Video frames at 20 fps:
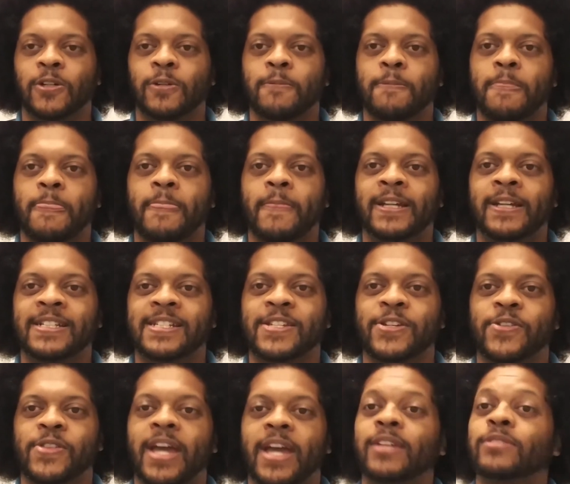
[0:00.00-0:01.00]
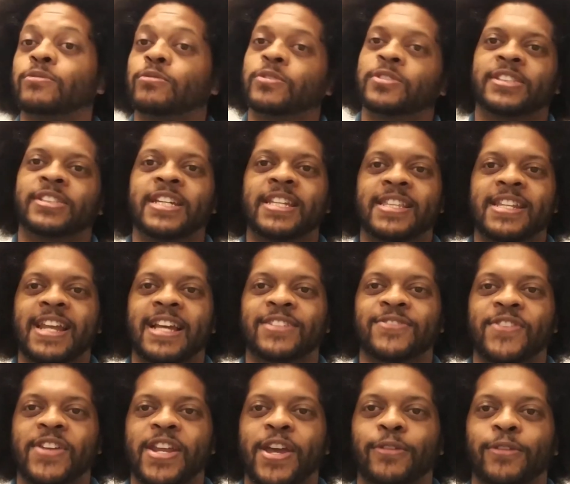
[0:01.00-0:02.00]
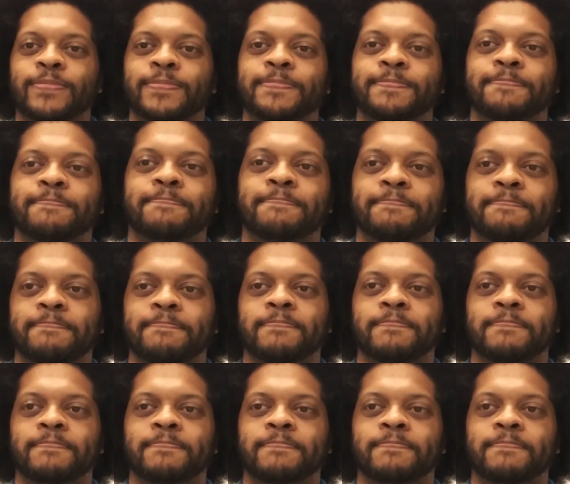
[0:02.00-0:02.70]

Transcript: So until then, we'll see you at the next video.